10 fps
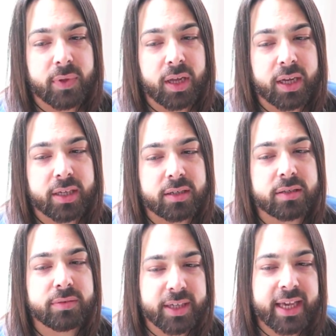I
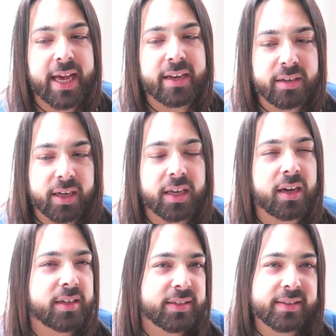
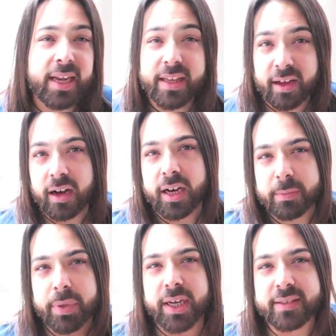can't say that I
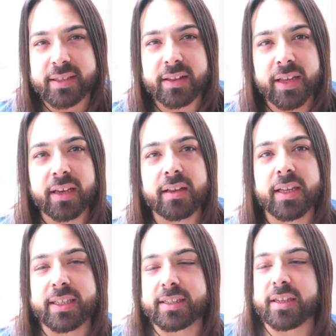personally think
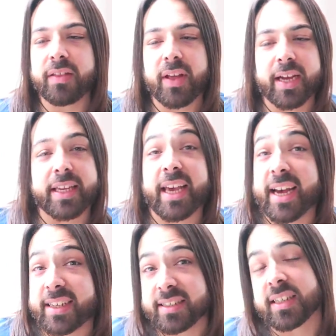that it's done that
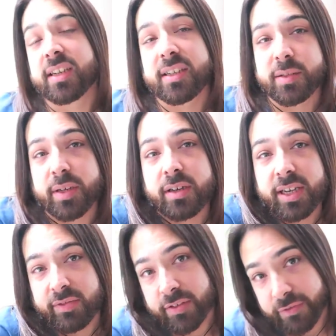yet, so I can't
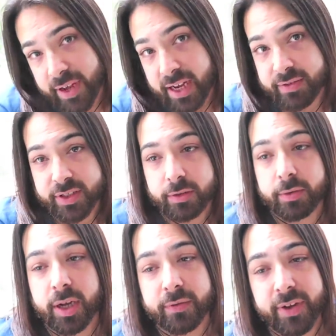give it a fair
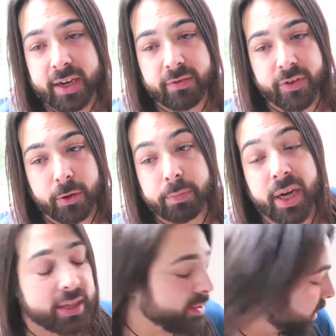review,
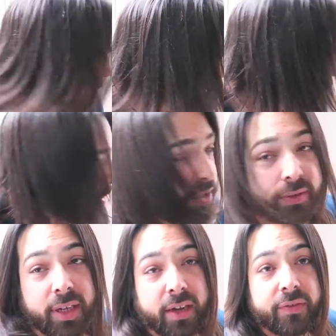but I do
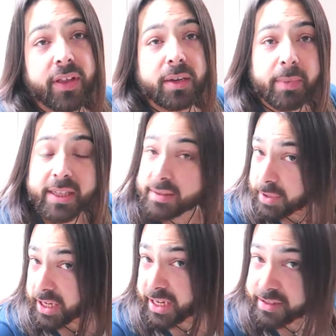love that it makes
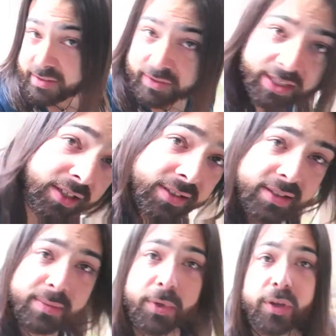my ends really nice
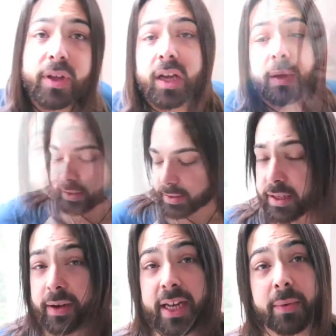and smooth.
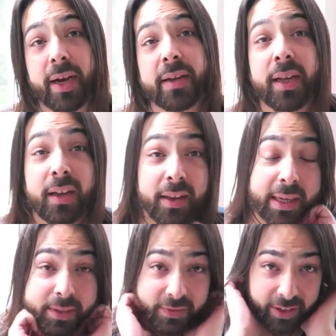So anyway, that
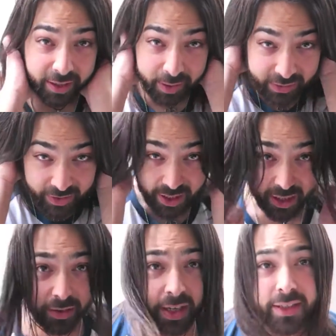was a very quick
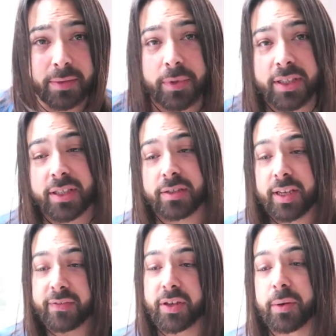video. I just wanted to
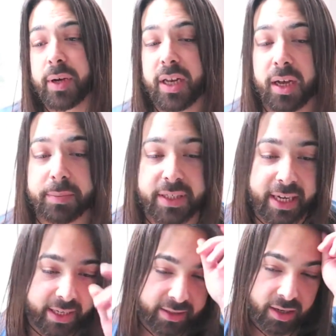give you an
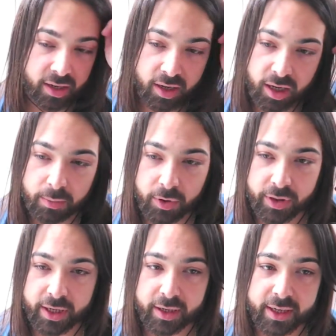update on
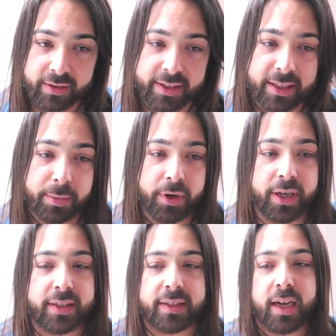the Kerastase
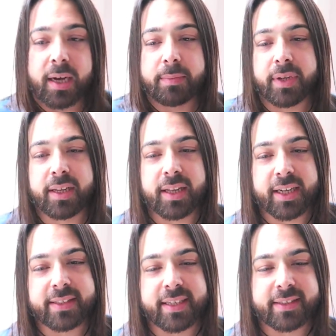products.
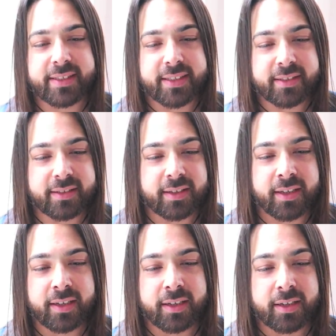Like I said,
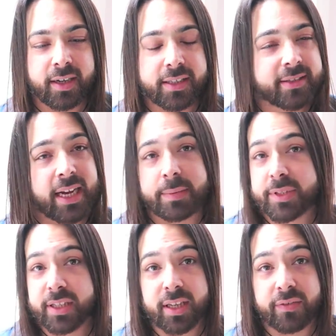I just
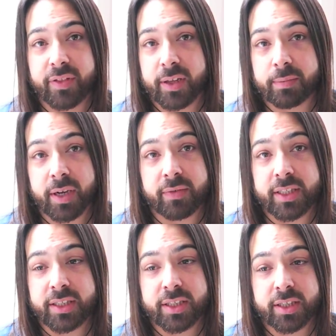absolutely love them, I
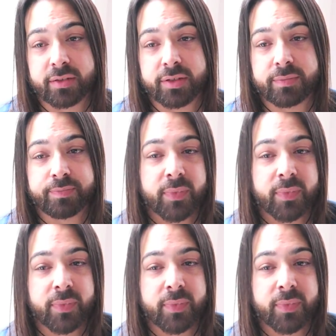really do.